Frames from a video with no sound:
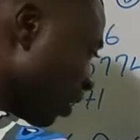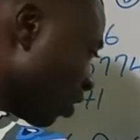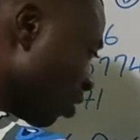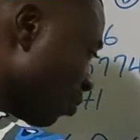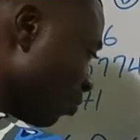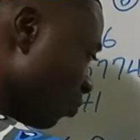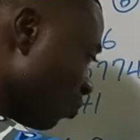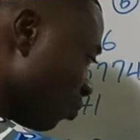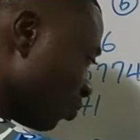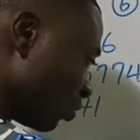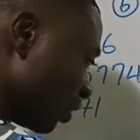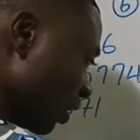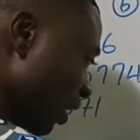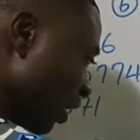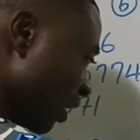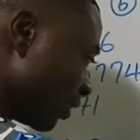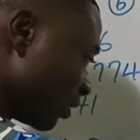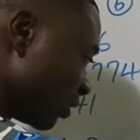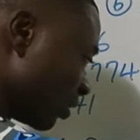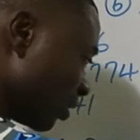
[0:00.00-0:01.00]
and that will be
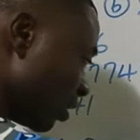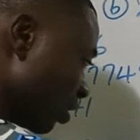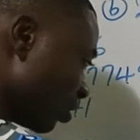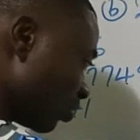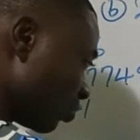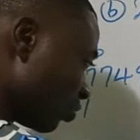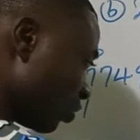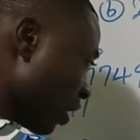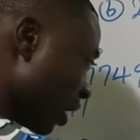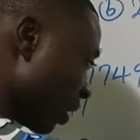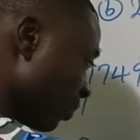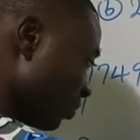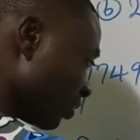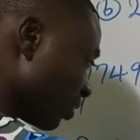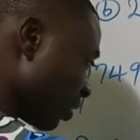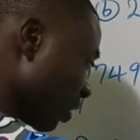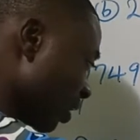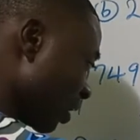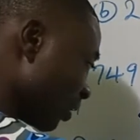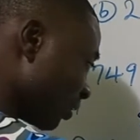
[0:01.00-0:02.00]
8. So that
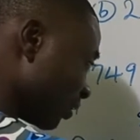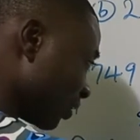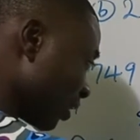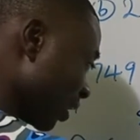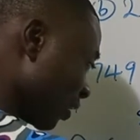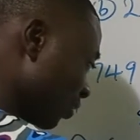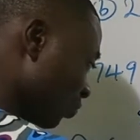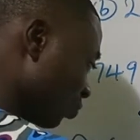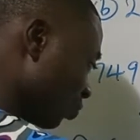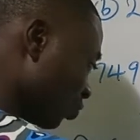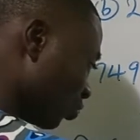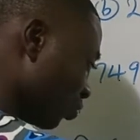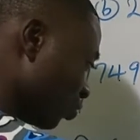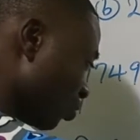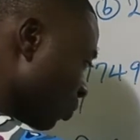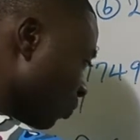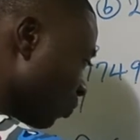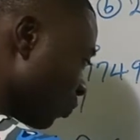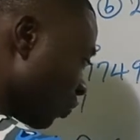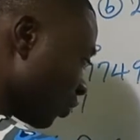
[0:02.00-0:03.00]
means our answer is
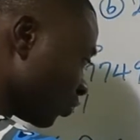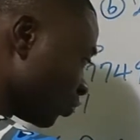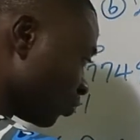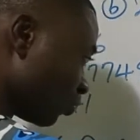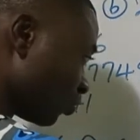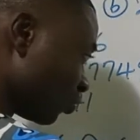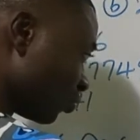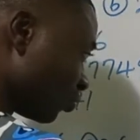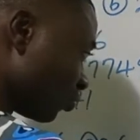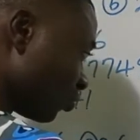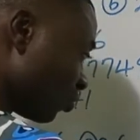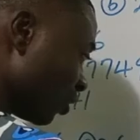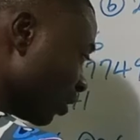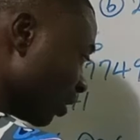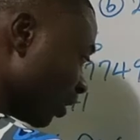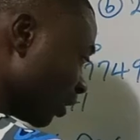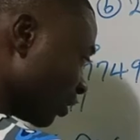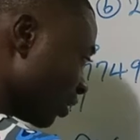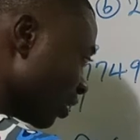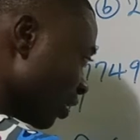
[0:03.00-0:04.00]
0.008.
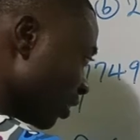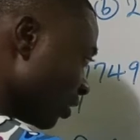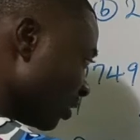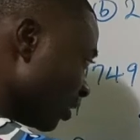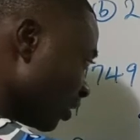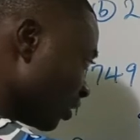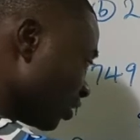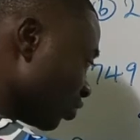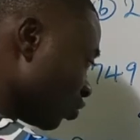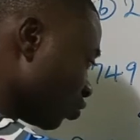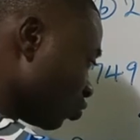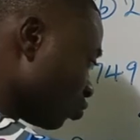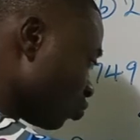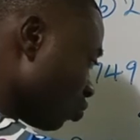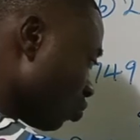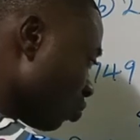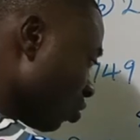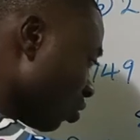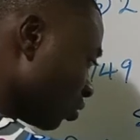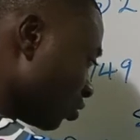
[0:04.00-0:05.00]
This is
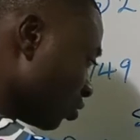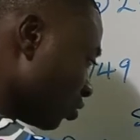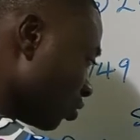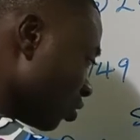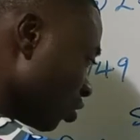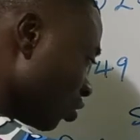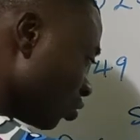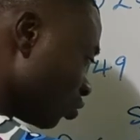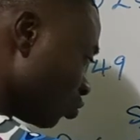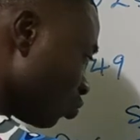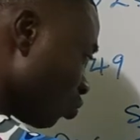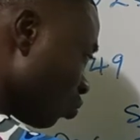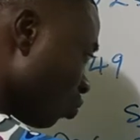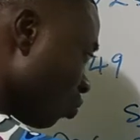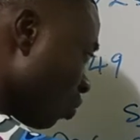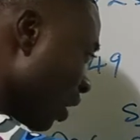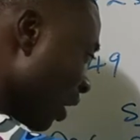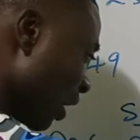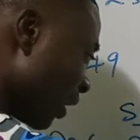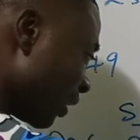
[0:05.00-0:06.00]
to what? To
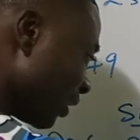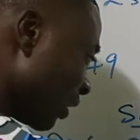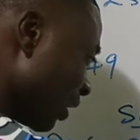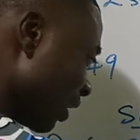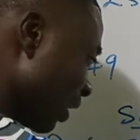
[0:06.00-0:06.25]
1